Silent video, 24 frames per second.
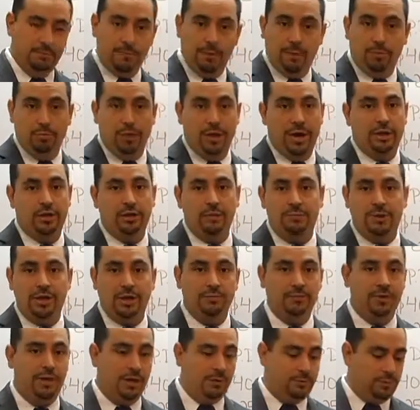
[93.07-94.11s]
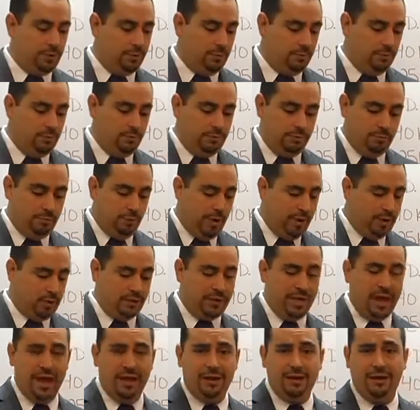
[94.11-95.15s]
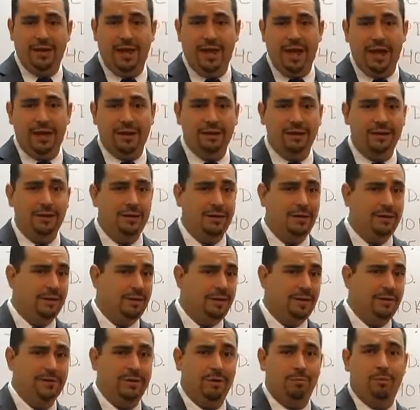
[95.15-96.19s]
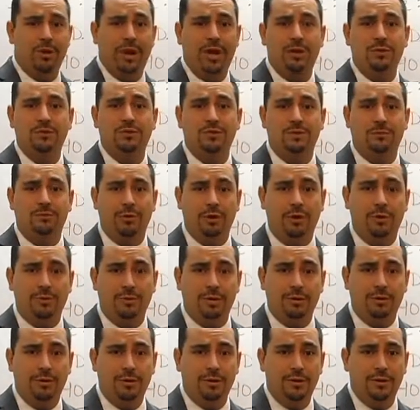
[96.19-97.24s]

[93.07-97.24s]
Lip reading: a brand new BMW, brand new Cadillac, even a brand new Suburban.